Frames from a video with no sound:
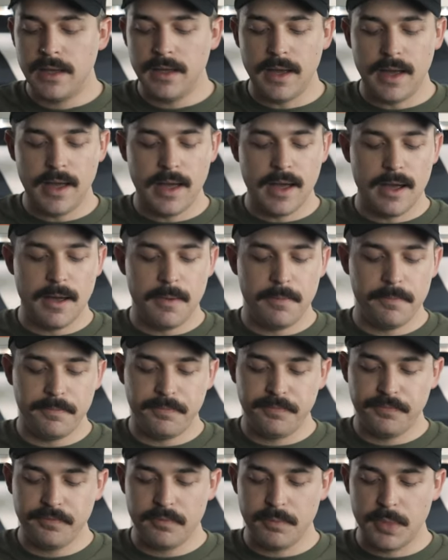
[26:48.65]

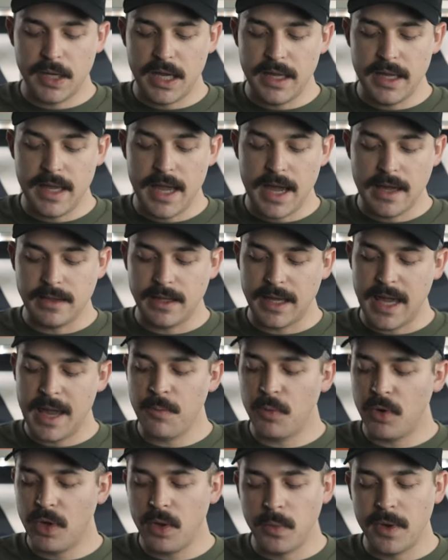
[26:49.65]
Um, but yeah, the
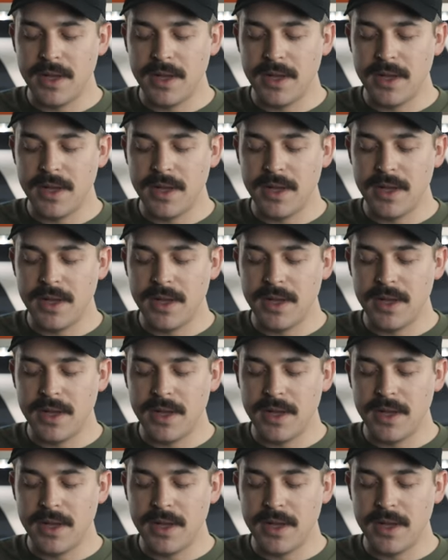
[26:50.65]
Game Royal